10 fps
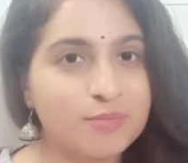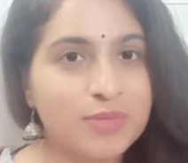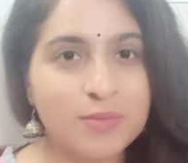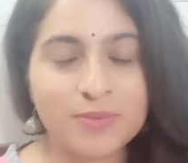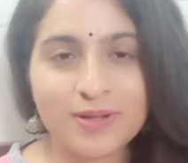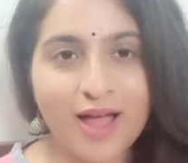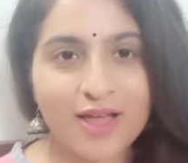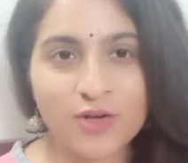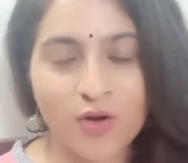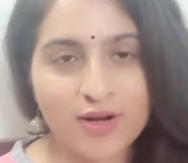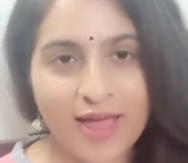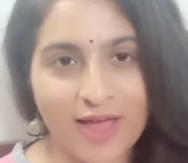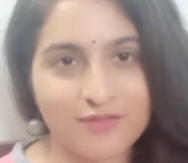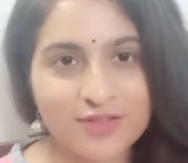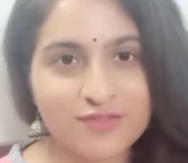people are not
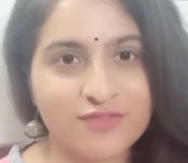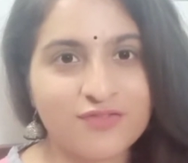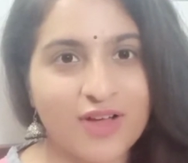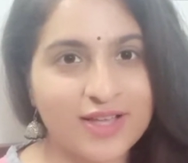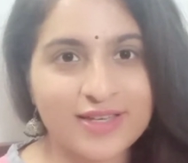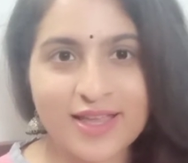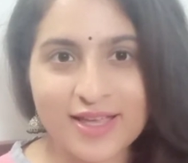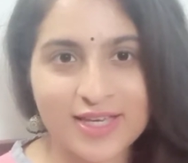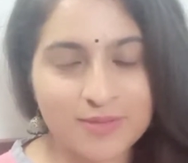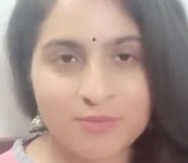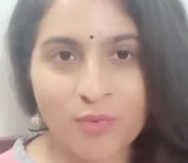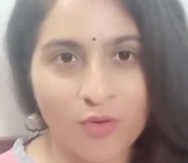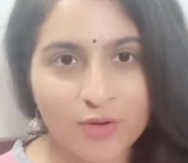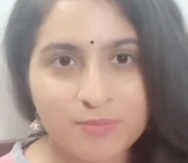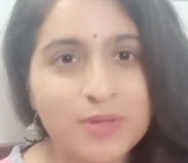having fun anymore.